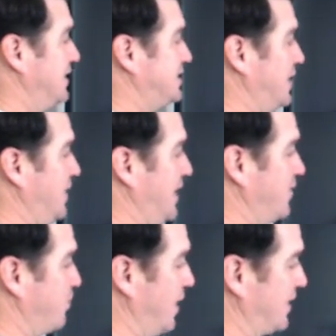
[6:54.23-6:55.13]
Let's say we
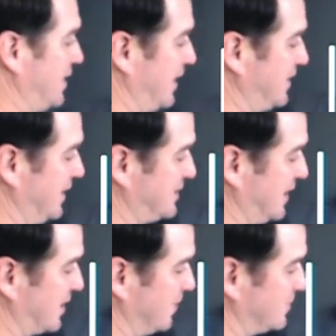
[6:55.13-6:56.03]
have a breath like this
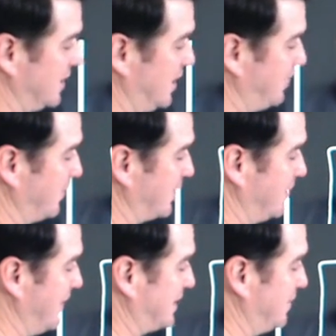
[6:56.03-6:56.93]
that comes up and we
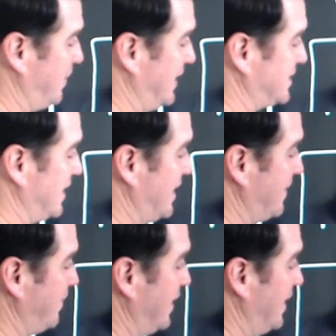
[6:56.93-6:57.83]
come back to
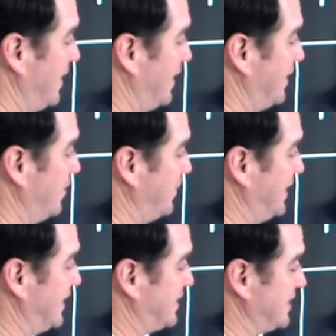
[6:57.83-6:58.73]
baseline. And then
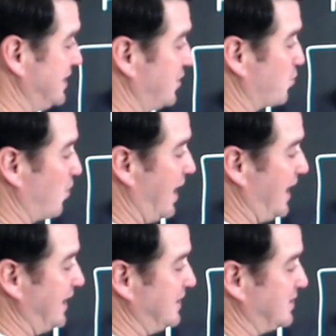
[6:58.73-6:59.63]
we get this little
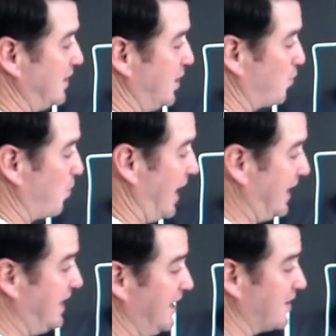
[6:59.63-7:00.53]
rise
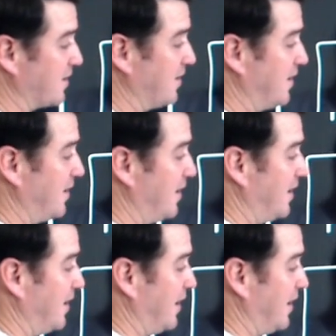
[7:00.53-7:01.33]
right here.